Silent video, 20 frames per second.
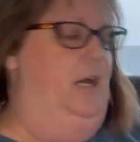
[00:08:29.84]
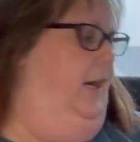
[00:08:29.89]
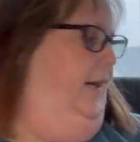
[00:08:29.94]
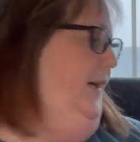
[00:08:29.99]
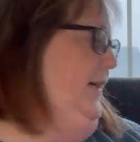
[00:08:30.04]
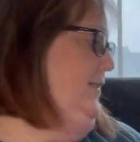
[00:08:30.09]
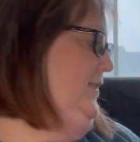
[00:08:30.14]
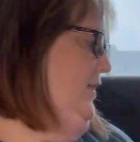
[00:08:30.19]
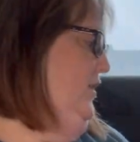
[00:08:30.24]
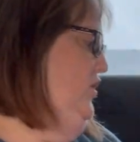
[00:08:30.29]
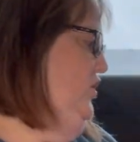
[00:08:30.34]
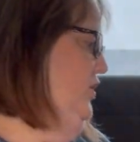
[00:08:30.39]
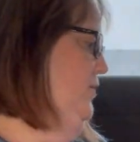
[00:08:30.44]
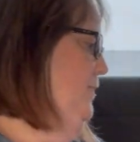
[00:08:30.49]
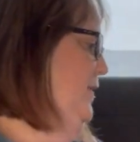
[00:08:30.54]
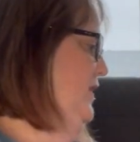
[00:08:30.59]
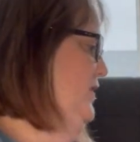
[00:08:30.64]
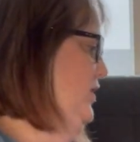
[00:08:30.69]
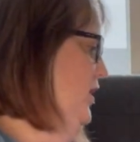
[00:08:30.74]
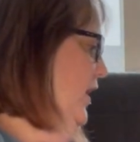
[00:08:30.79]
I guess I should
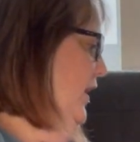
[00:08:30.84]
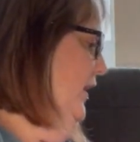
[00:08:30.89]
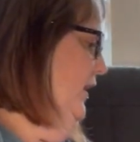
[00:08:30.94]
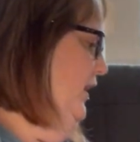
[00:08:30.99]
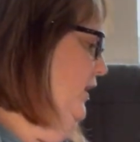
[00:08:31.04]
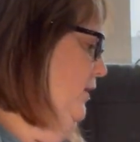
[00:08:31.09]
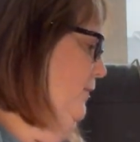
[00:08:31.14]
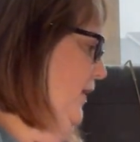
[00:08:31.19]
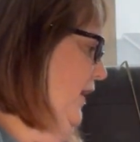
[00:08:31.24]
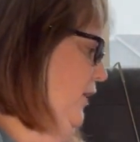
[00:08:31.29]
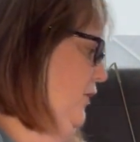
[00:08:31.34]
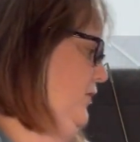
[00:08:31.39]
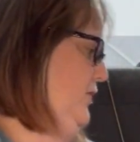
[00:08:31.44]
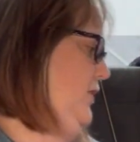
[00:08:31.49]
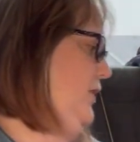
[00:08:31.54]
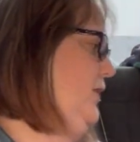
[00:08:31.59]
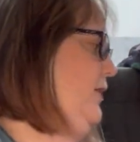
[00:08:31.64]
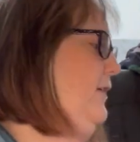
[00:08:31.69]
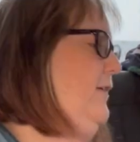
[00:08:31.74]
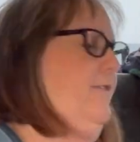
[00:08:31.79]
be talking
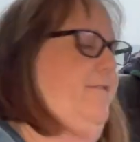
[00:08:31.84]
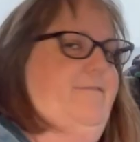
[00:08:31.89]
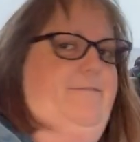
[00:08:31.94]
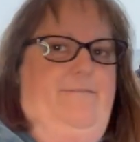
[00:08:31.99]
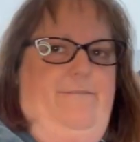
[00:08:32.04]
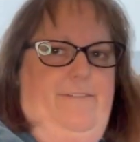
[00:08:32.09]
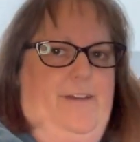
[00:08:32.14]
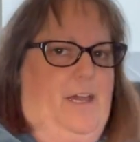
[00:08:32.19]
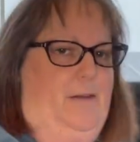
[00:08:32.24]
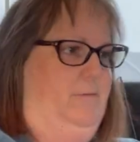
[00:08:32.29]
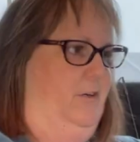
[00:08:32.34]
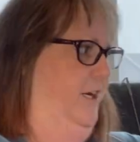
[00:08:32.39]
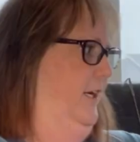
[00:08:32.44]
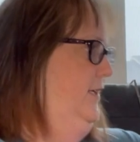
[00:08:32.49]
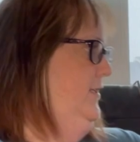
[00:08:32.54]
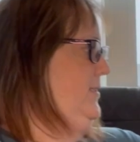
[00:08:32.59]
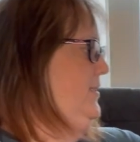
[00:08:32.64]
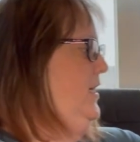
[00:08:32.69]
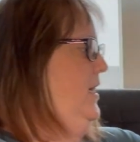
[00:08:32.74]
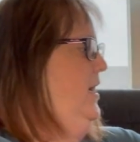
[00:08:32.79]
about
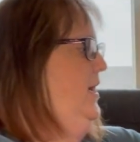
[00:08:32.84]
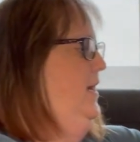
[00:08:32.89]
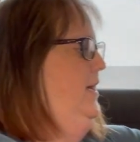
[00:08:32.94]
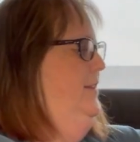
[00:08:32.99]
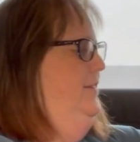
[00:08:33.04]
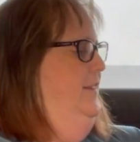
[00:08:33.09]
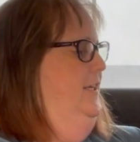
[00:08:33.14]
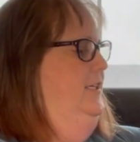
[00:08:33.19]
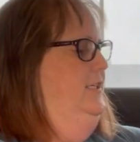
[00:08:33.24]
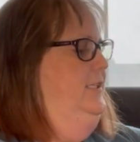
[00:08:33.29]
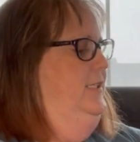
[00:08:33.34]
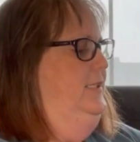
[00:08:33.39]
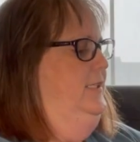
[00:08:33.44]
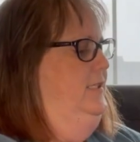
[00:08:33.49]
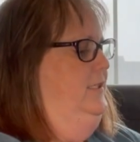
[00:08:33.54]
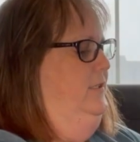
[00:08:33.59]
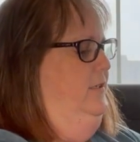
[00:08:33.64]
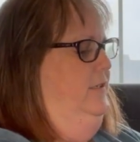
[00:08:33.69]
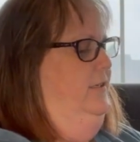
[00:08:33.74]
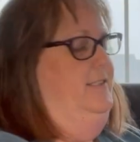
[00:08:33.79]
fabrics.
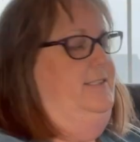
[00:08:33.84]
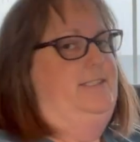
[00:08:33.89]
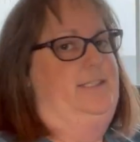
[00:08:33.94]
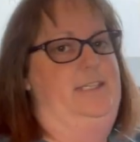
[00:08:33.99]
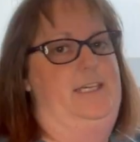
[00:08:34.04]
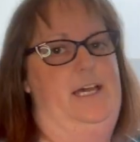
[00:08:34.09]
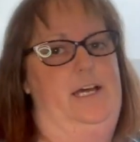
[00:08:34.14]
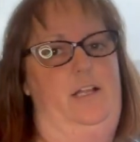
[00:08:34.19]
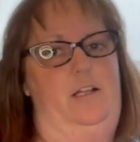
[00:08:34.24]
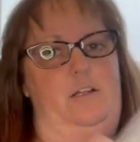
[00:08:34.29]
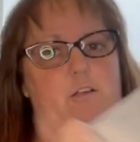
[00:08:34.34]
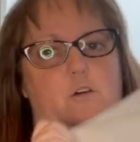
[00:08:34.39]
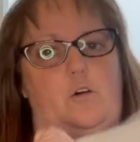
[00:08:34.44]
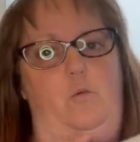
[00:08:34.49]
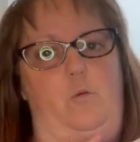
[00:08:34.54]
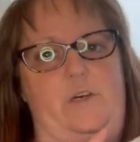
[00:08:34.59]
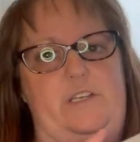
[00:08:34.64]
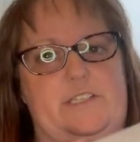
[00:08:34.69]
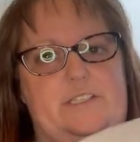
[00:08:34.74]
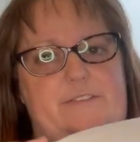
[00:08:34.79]
This Ciel
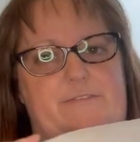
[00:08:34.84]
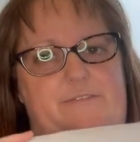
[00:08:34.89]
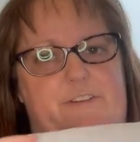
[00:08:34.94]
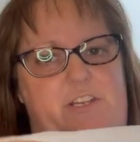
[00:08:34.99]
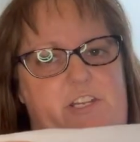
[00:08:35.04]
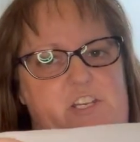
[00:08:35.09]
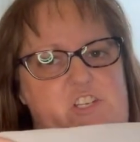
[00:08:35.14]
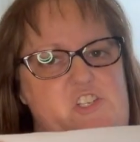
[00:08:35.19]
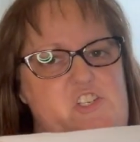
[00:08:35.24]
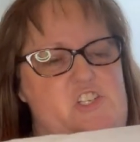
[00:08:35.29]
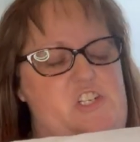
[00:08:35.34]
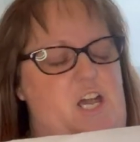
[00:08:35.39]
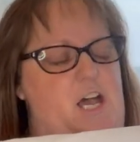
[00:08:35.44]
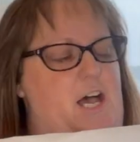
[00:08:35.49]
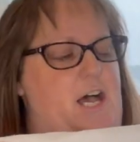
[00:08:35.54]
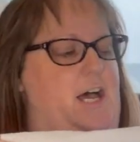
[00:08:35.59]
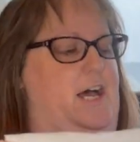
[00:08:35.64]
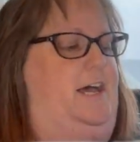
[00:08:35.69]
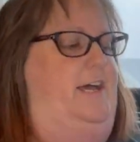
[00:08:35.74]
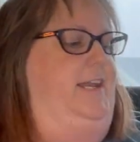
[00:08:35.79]
was finished
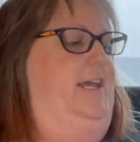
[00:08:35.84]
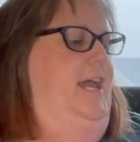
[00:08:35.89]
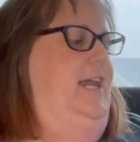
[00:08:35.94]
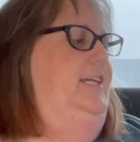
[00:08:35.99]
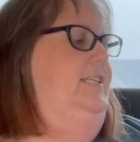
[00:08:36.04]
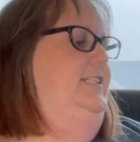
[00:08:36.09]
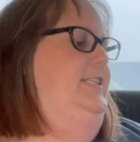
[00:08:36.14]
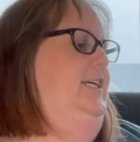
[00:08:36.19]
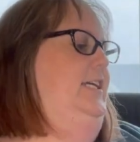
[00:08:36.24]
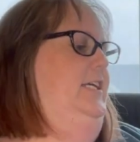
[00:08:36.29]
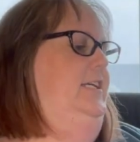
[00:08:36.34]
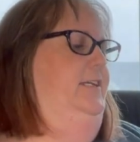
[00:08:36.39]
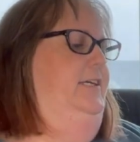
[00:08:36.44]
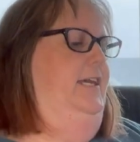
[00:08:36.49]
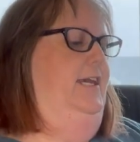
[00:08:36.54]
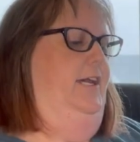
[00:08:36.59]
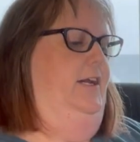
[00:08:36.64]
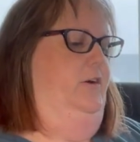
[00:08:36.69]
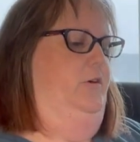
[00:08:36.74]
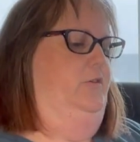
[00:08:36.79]
on 18
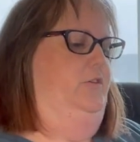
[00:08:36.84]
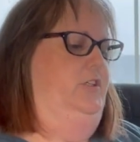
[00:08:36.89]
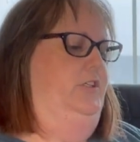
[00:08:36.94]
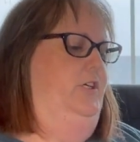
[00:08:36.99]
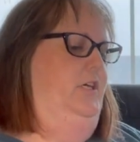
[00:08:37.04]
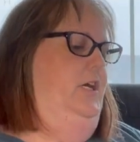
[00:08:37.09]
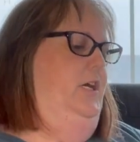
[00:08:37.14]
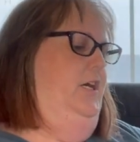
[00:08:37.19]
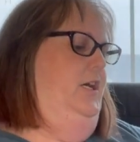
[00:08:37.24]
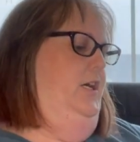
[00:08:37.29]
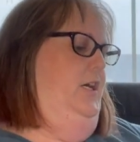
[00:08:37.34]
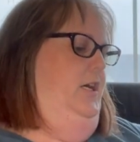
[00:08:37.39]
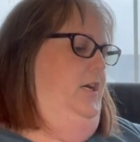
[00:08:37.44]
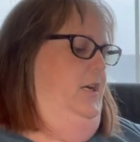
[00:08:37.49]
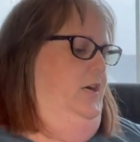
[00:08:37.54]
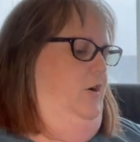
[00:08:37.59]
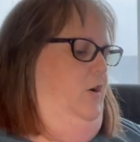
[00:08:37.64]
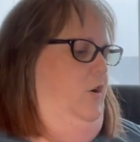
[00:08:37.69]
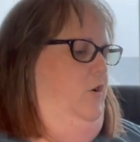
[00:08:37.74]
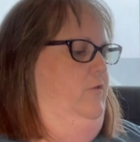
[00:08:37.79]
count
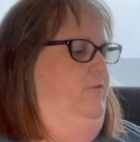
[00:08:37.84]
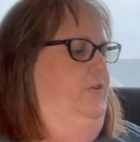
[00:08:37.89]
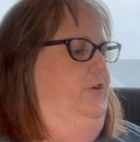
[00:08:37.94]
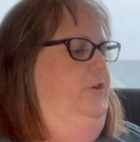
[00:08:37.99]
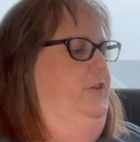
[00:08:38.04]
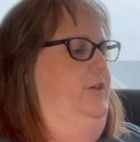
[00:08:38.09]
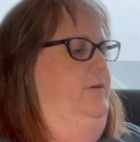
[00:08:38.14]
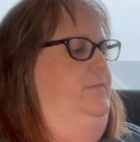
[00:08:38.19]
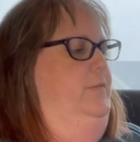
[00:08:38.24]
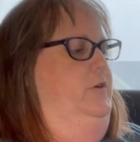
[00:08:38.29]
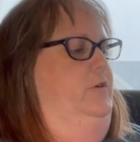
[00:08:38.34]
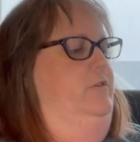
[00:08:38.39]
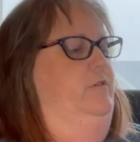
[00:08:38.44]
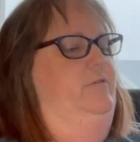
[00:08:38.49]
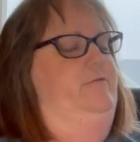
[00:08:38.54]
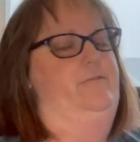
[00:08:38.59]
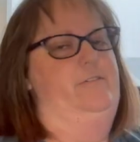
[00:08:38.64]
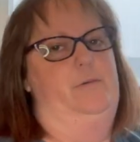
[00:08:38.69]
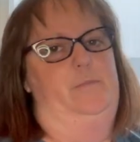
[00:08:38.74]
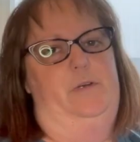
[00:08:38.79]
Over the
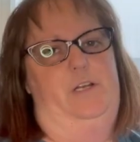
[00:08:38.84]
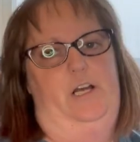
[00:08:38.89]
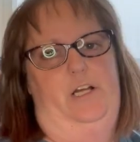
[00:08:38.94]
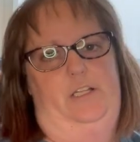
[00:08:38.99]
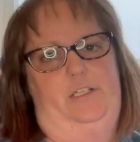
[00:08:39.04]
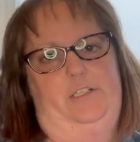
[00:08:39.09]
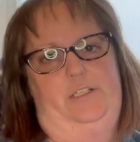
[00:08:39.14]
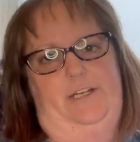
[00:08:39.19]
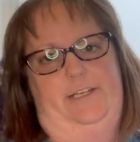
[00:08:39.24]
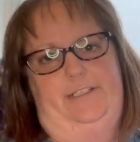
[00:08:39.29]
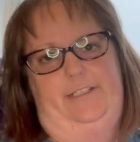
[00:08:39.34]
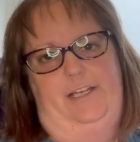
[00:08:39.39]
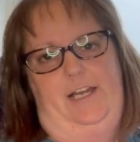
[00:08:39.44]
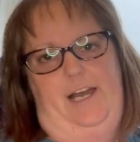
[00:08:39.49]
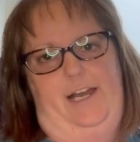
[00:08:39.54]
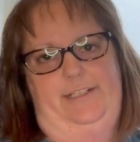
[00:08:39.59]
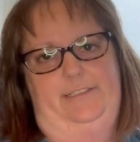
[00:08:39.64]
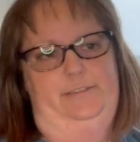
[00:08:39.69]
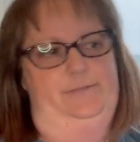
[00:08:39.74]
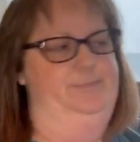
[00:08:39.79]
Moon from Color and
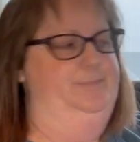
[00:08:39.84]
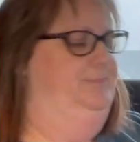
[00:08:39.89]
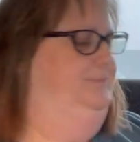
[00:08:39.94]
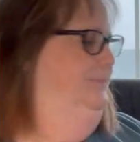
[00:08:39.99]
Cotton.